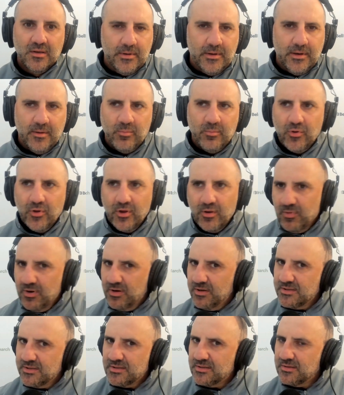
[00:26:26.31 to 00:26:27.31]
Unemployment
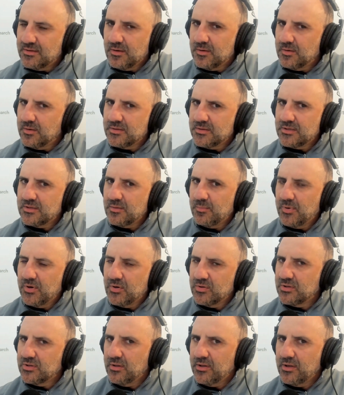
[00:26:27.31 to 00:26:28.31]
is
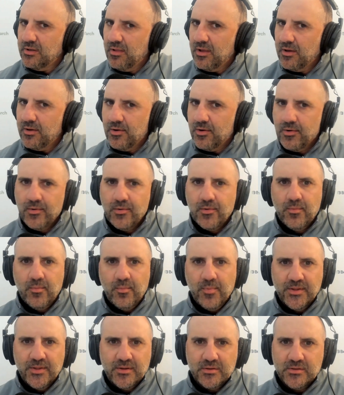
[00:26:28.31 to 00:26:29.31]
supposedly low,
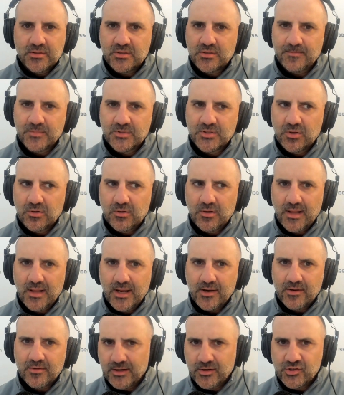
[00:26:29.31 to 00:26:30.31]
but there's still a
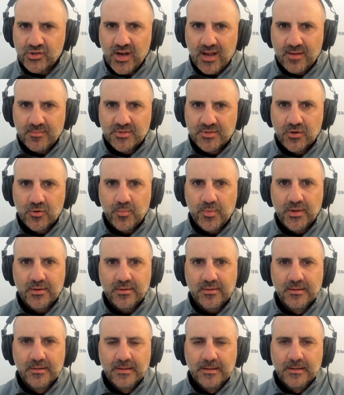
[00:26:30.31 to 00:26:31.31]
lot of jobs
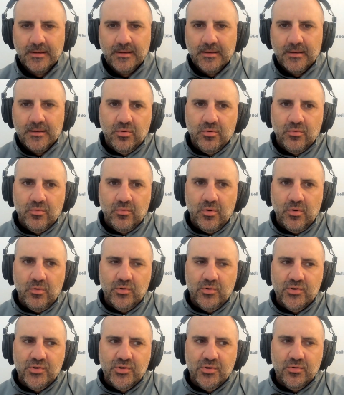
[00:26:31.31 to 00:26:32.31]
open. What
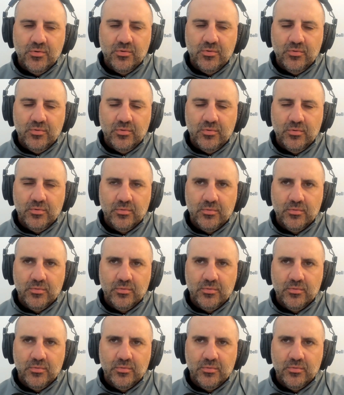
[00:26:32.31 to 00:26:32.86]
would you